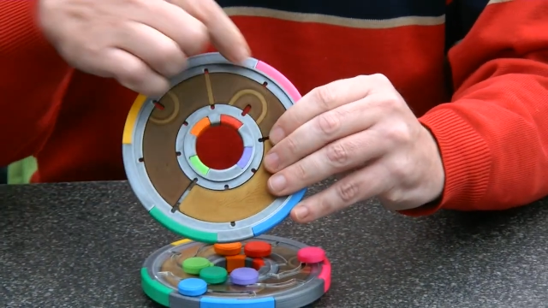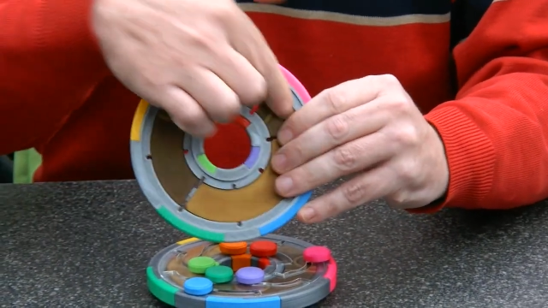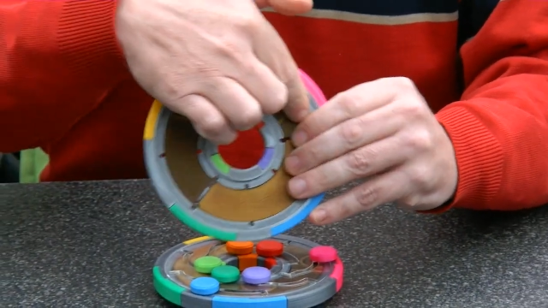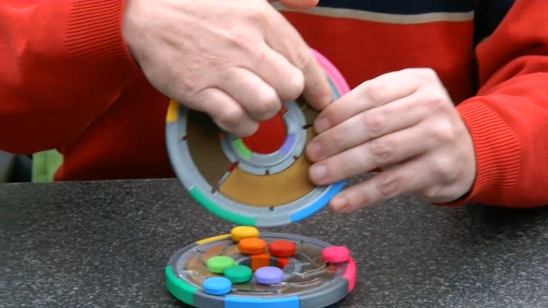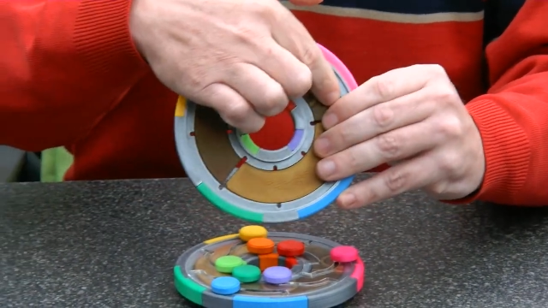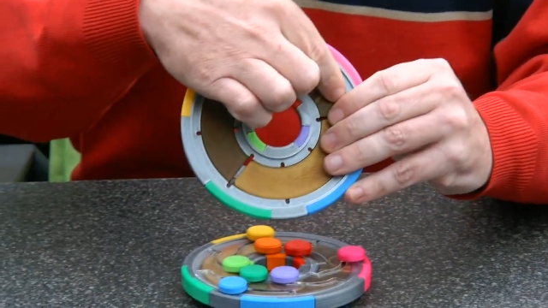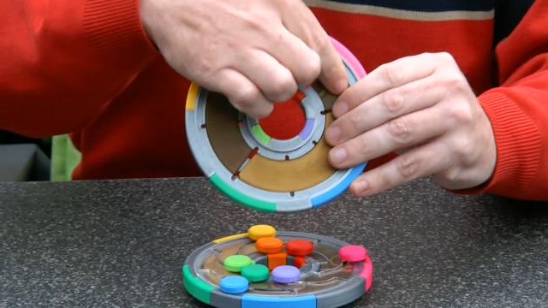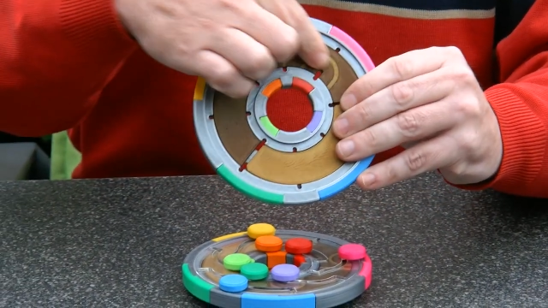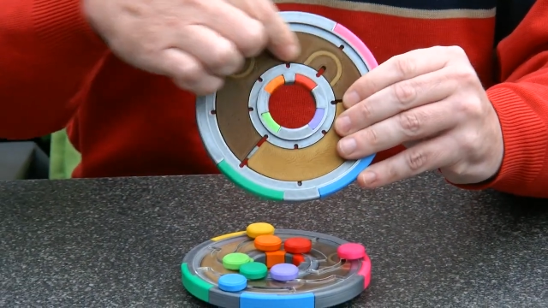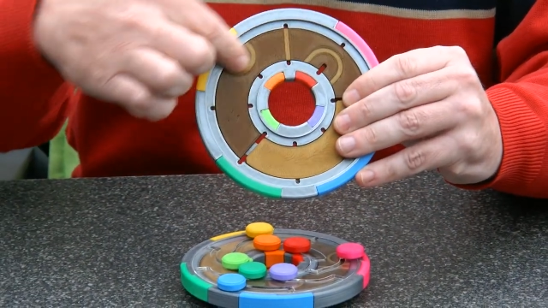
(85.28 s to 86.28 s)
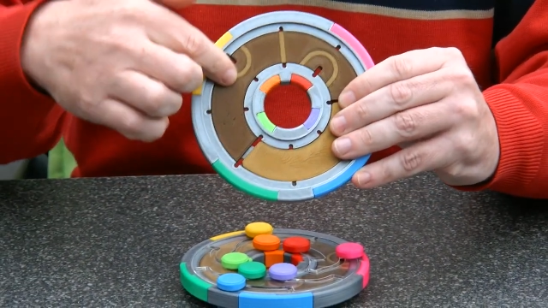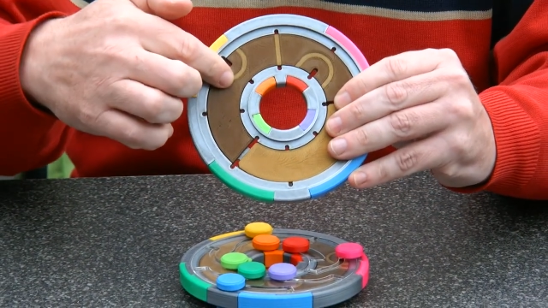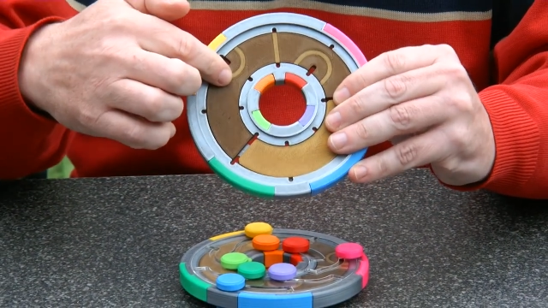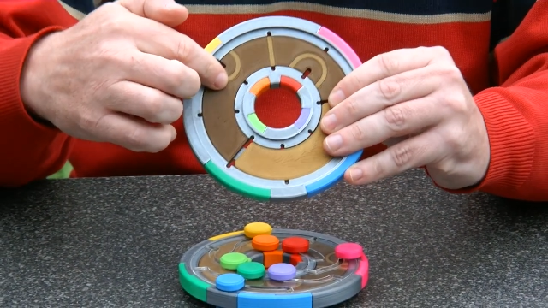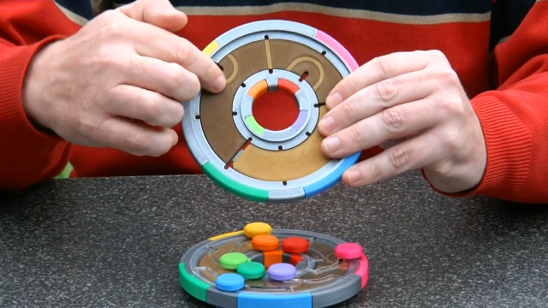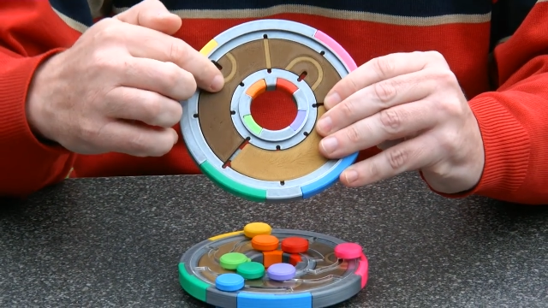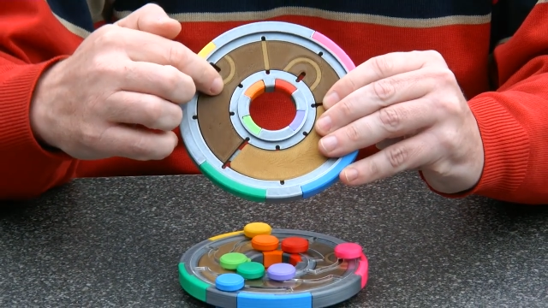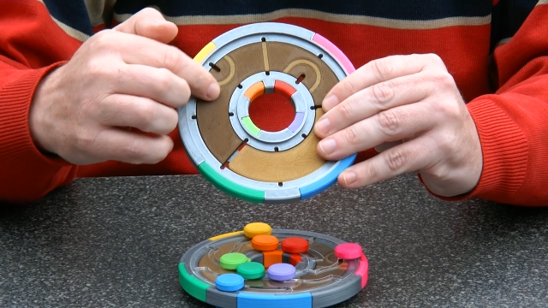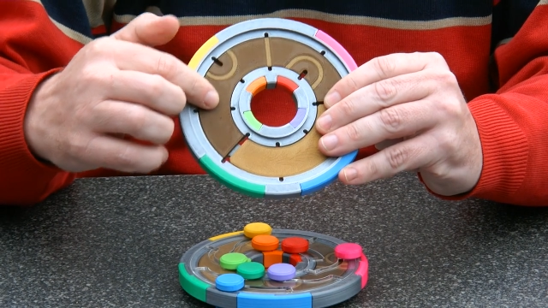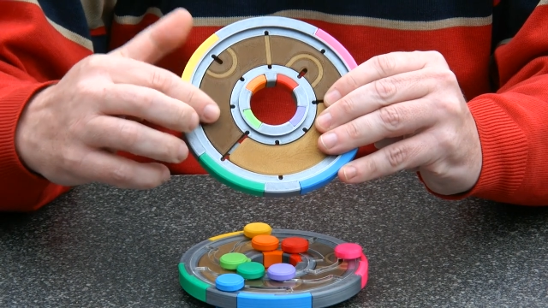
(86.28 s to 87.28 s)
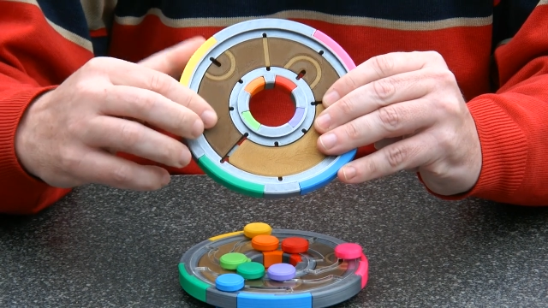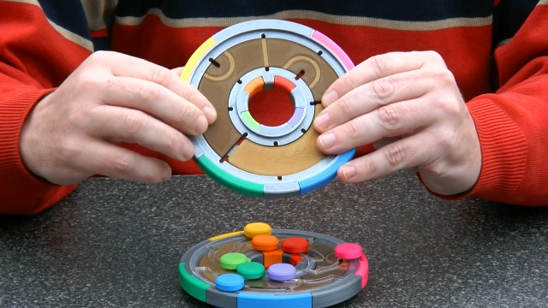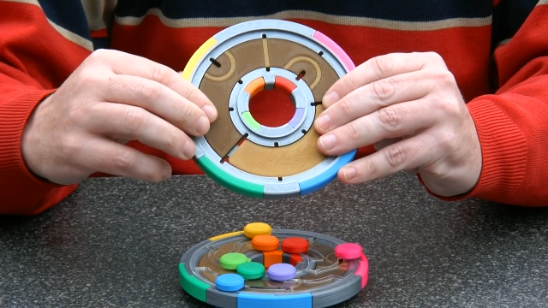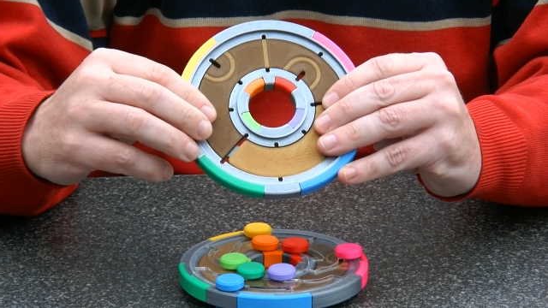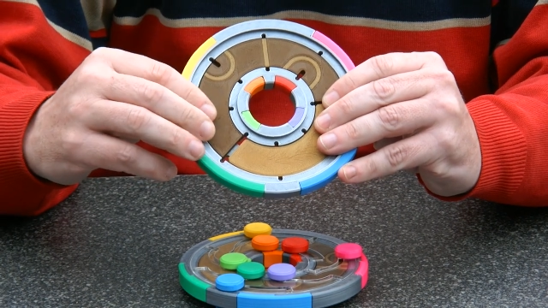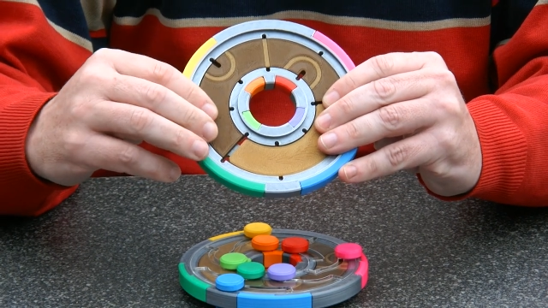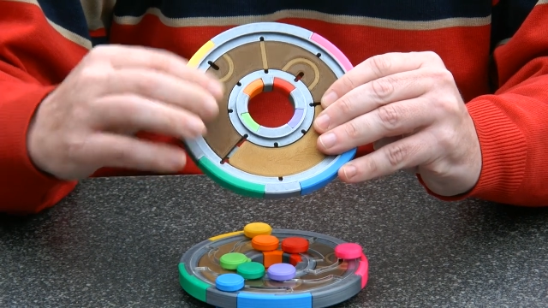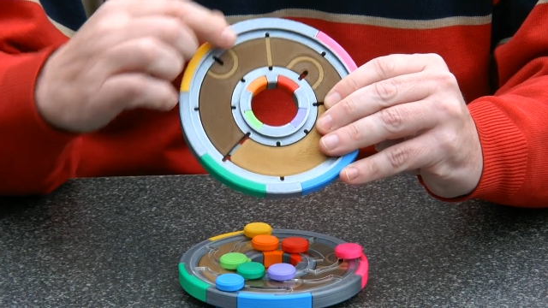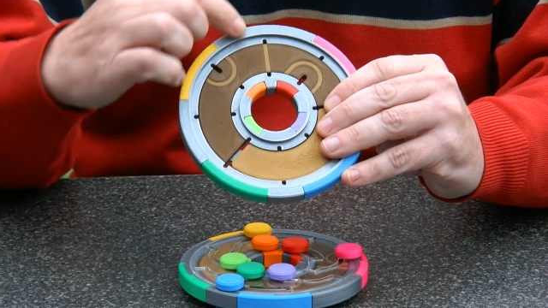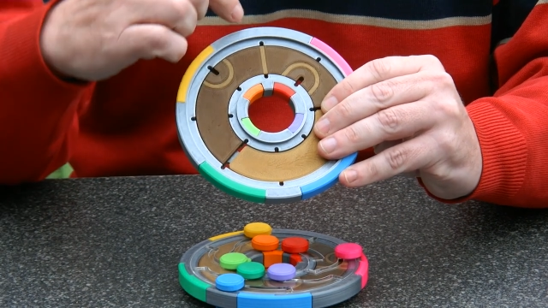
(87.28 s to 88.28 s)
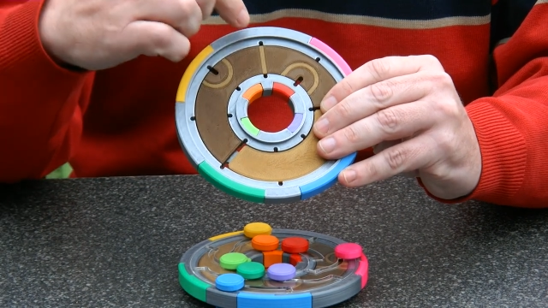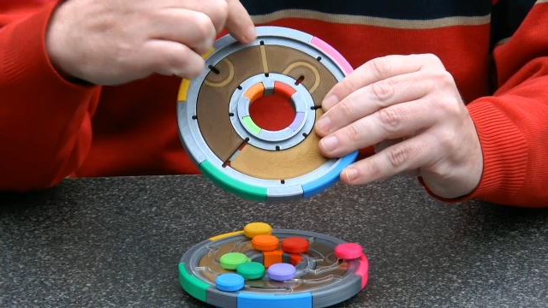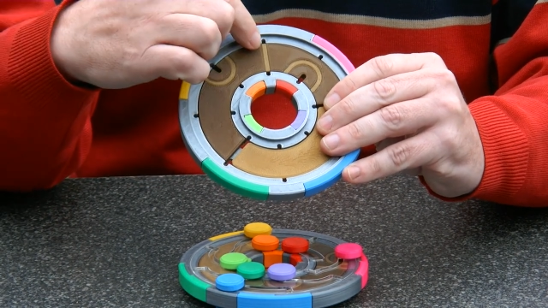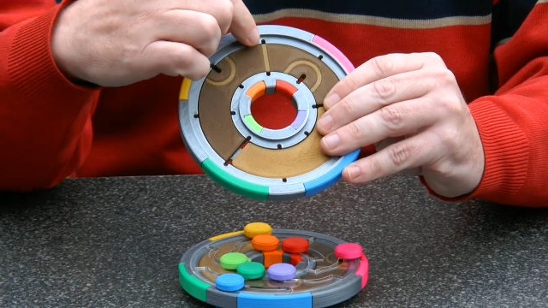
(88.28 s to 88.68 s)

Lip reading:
Nobody's mouth can be seen.